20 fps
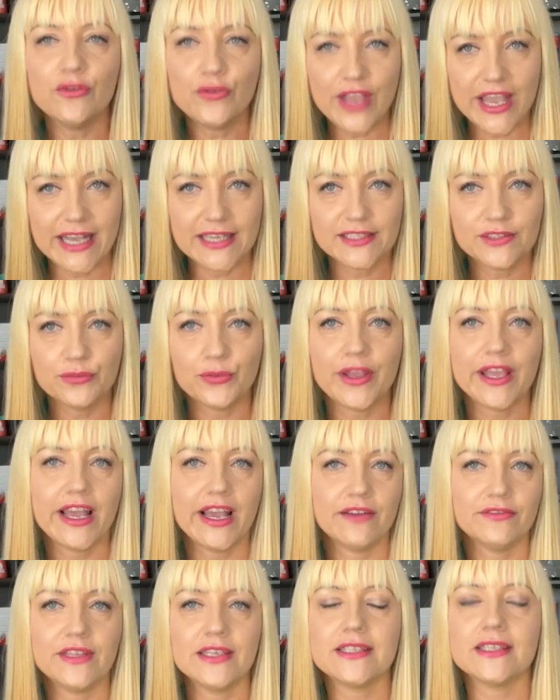yes, we
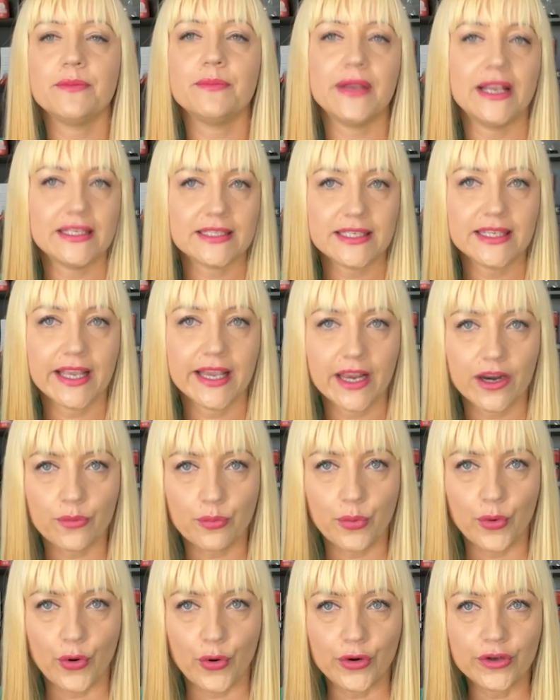have this amazing
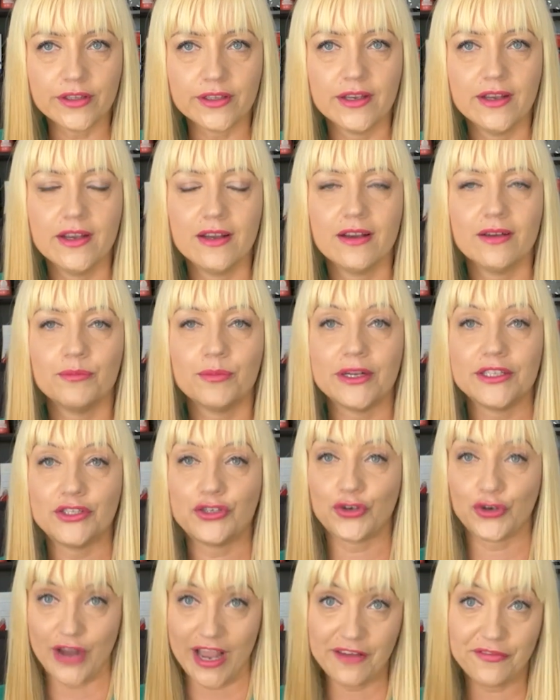airport,
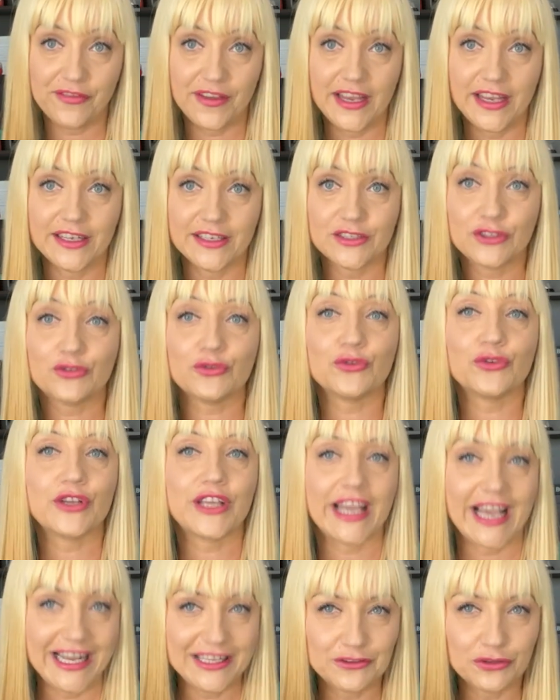but traffic to
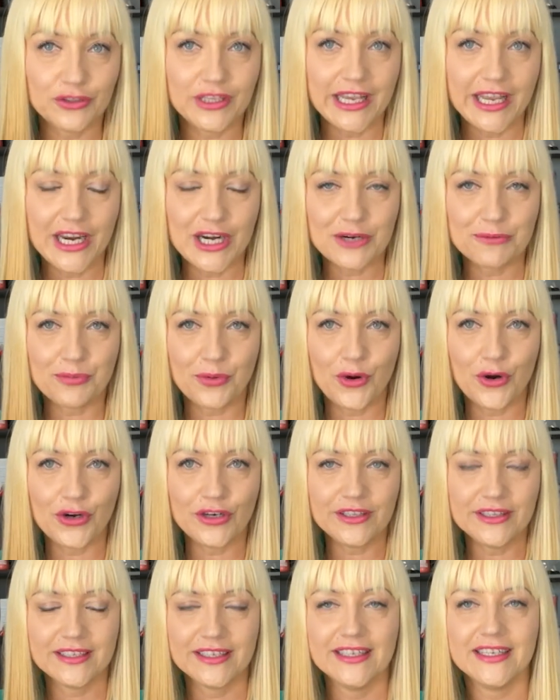get to the
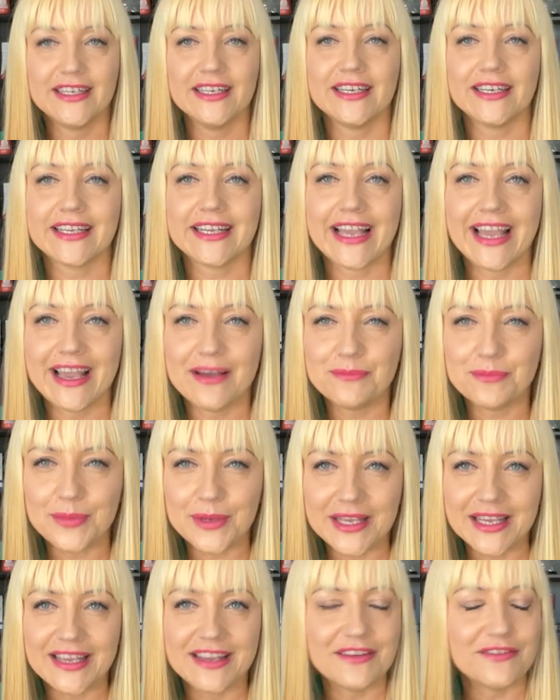airport can
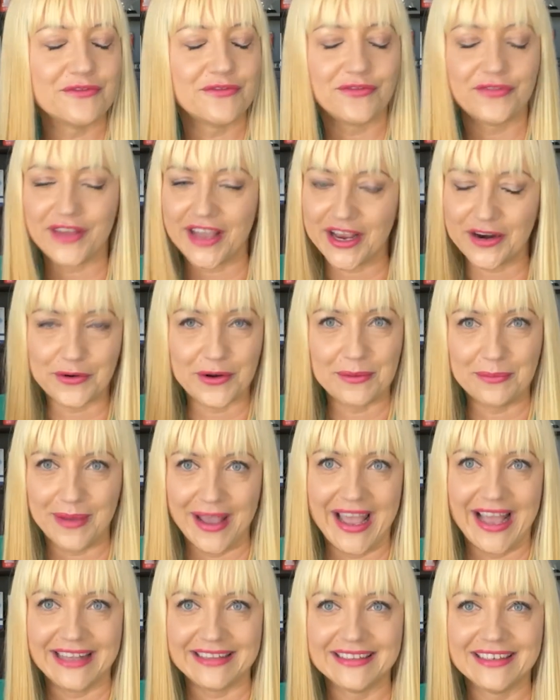be very
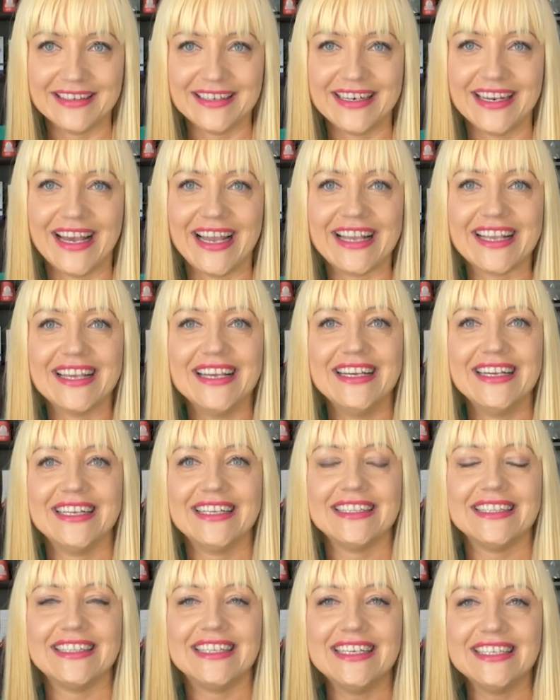bad.
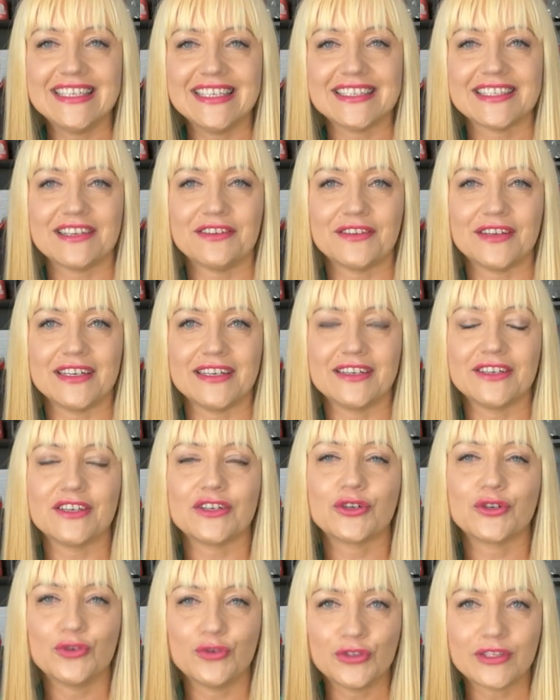This is a
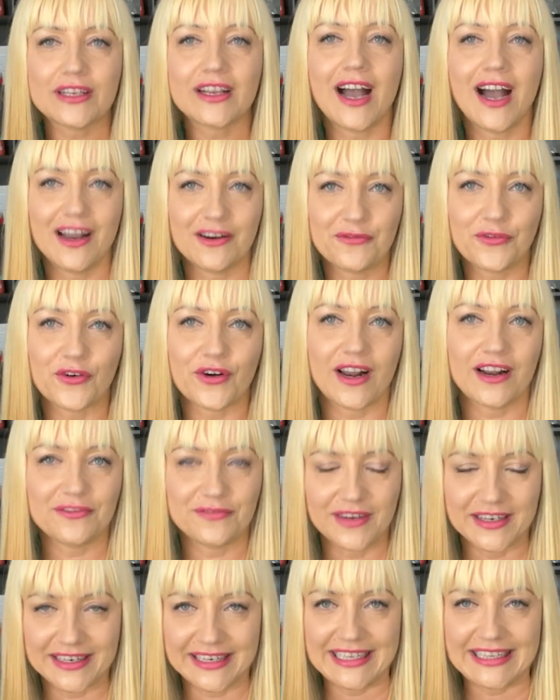good con for
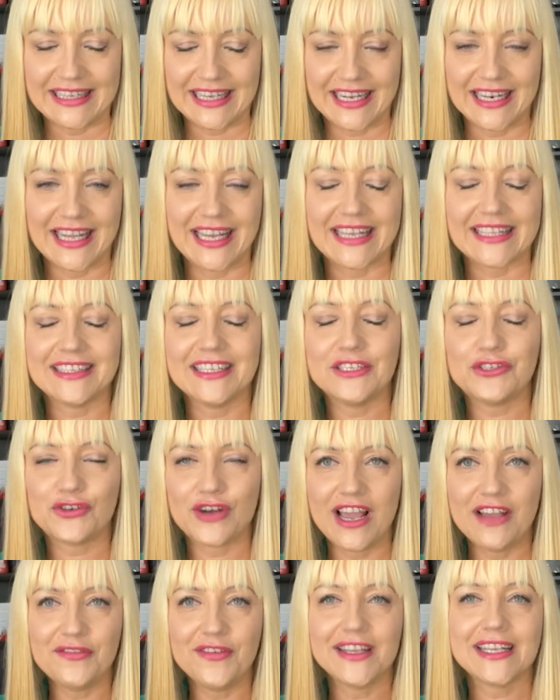Alpharetta. The
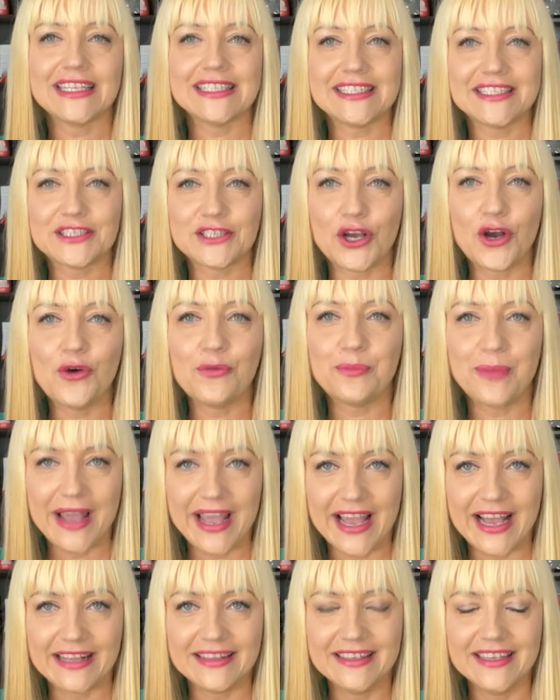traffic is so
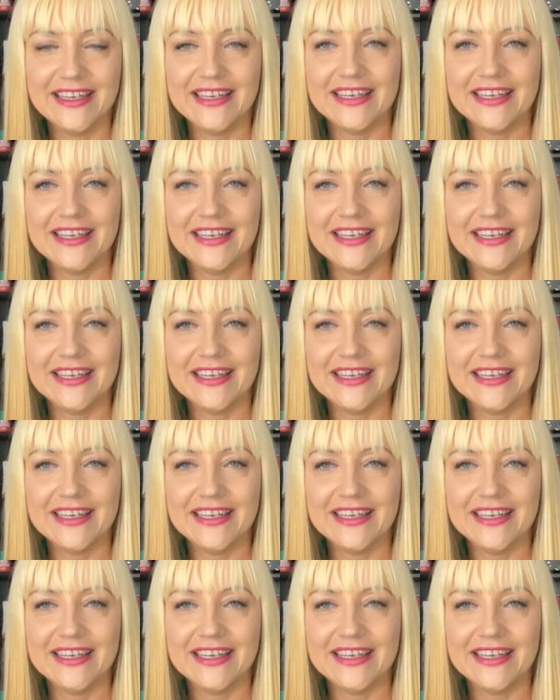bad.